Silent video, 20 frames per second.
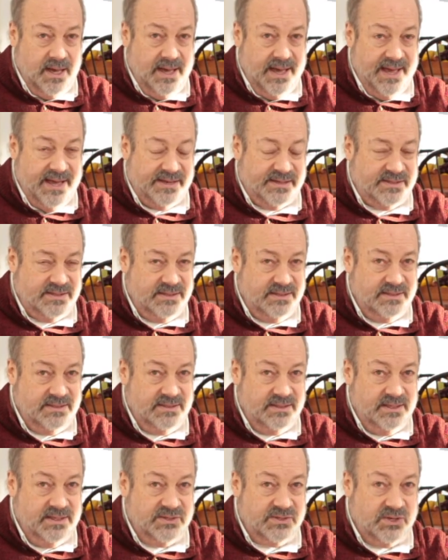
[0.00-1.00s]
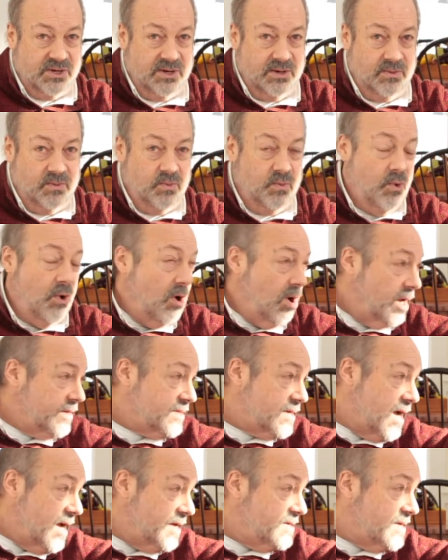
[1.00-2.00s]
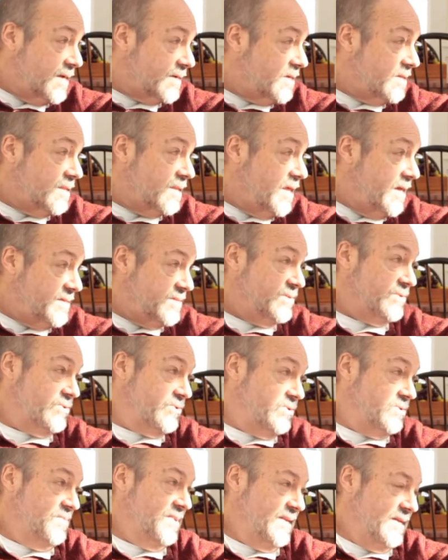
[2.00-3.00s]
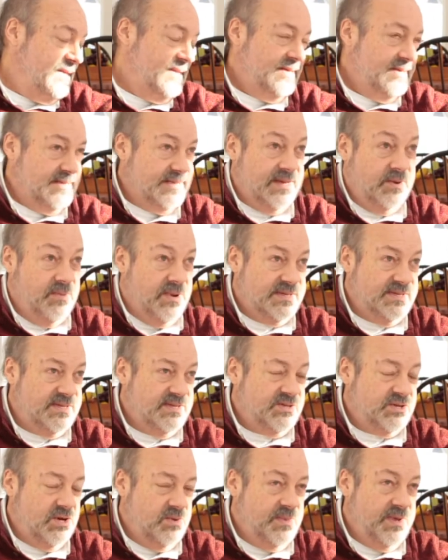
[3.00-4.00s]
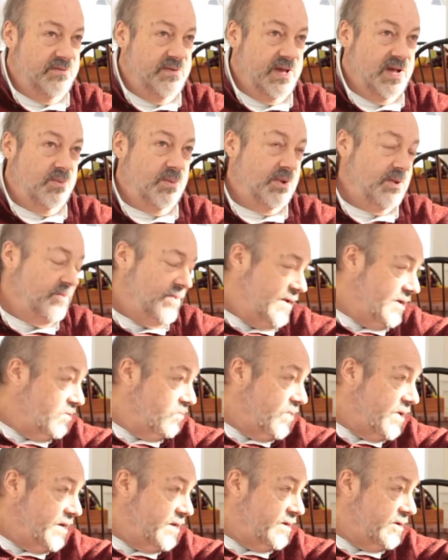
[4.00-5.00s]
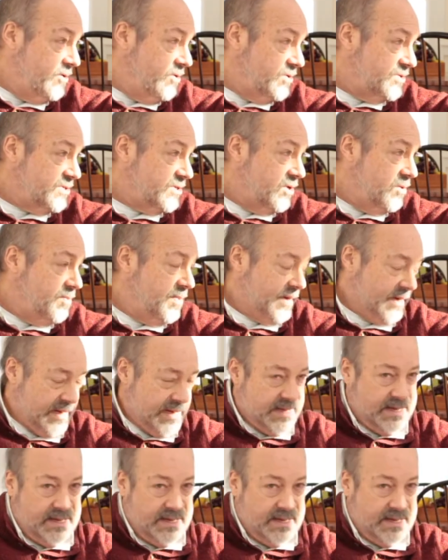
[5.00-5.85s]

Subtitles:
as is our wont, contacted the licensors immediately to say, when's this going to be available? And we had to wait a year or so. But,